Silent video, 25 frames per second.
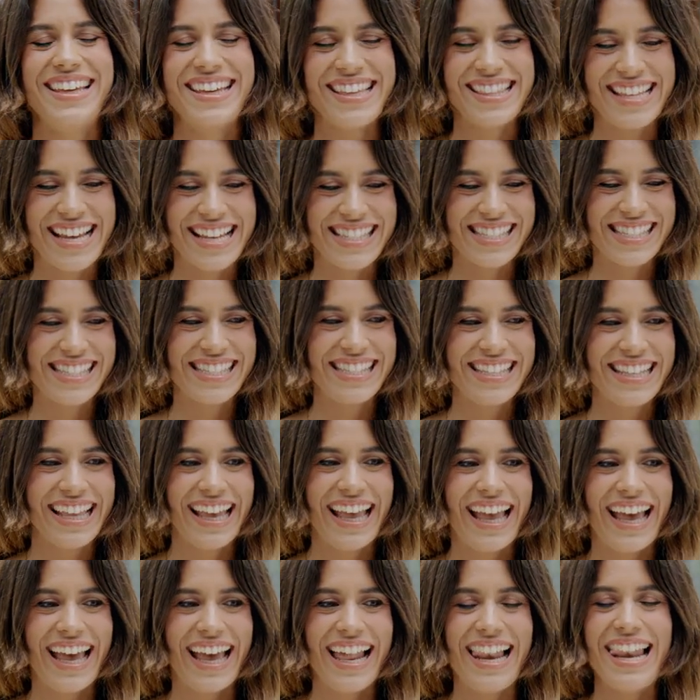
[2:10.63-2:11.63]
He doesn't
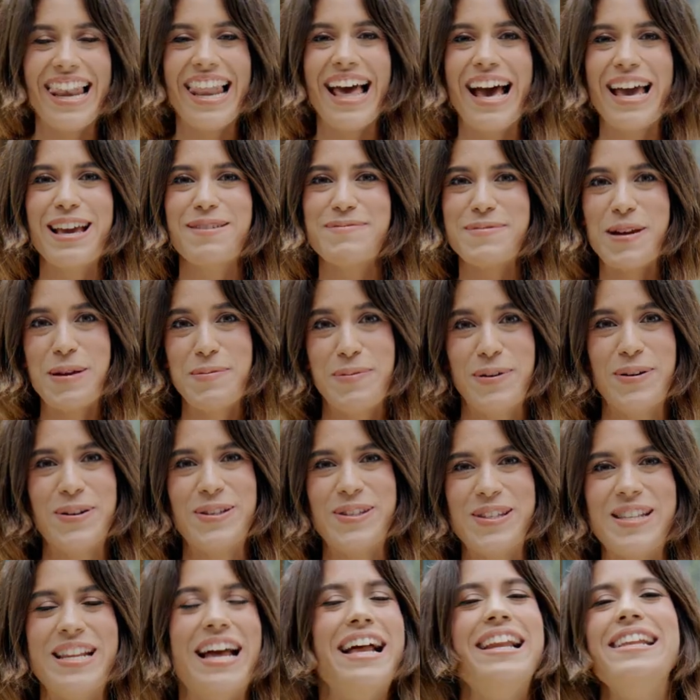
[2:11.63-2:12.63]
like my
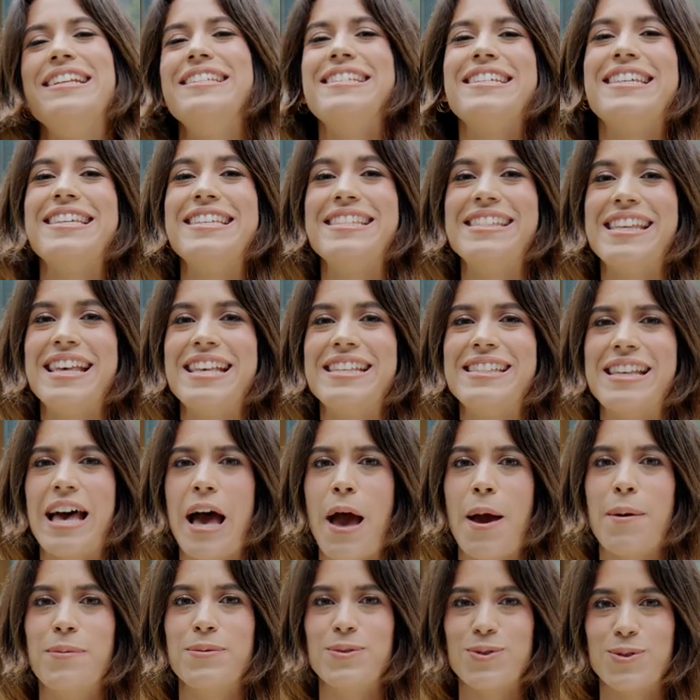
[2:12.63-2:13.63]
personality. He says
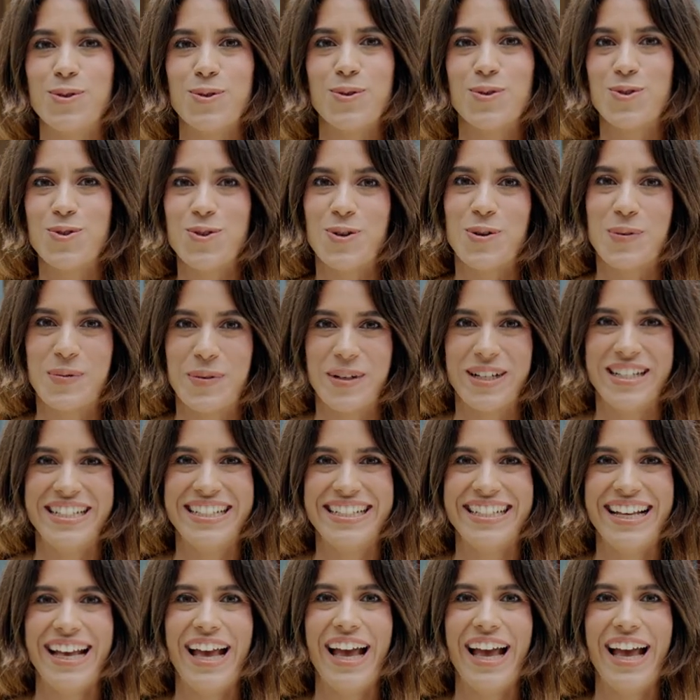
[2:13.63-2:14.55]
I'm too German.